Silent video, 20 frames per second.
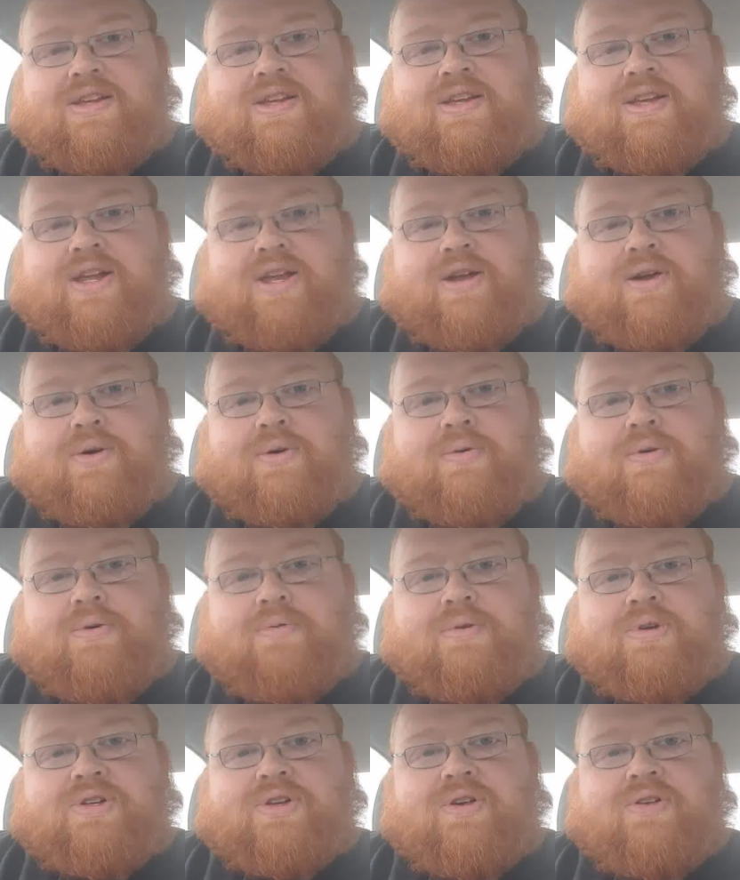
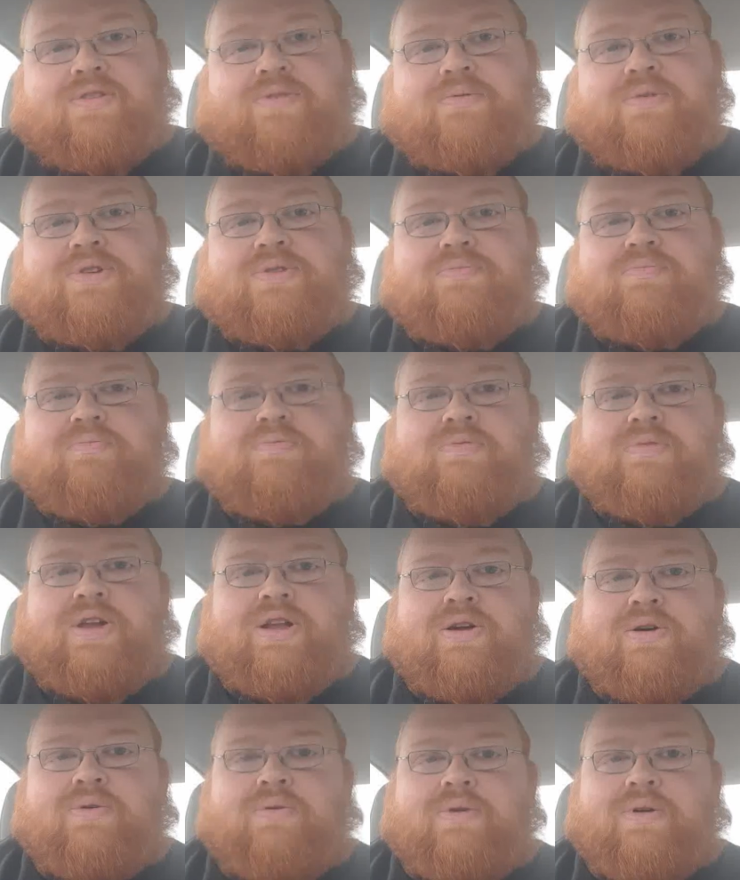Which
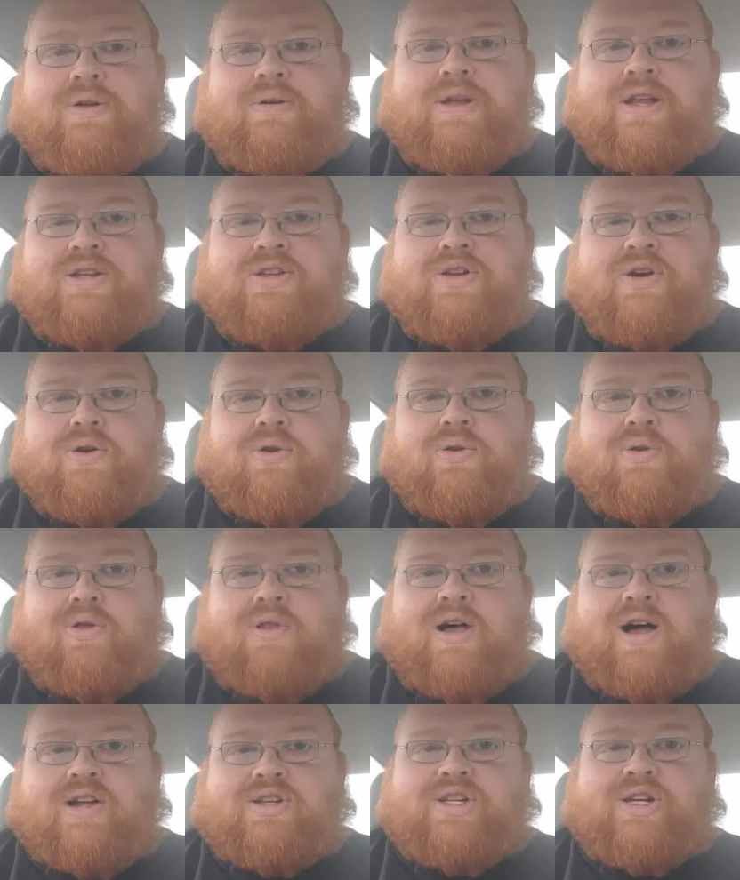internal
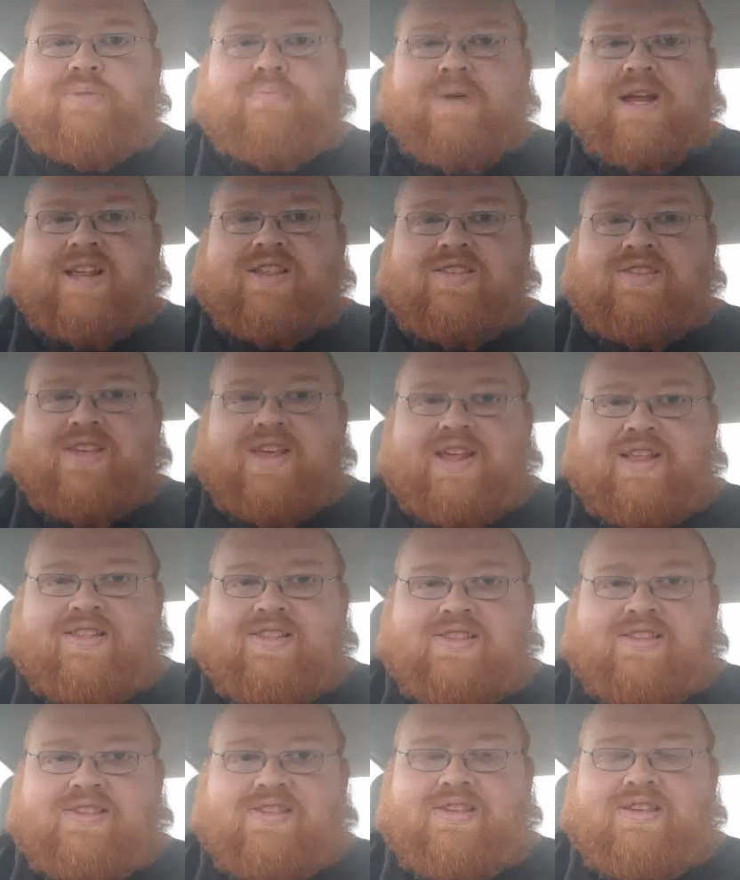logic makes
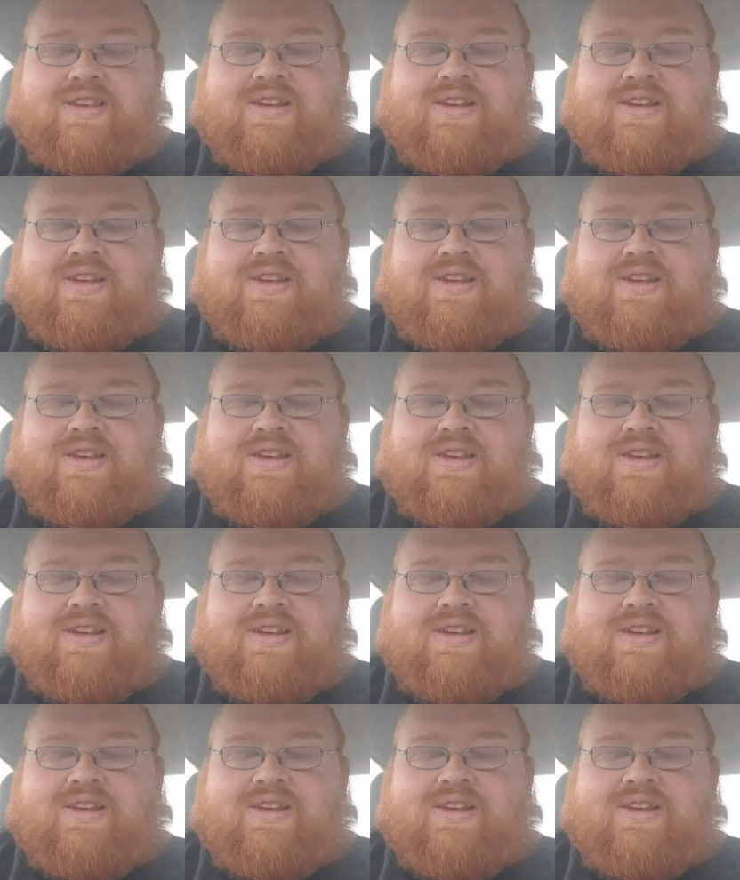sense.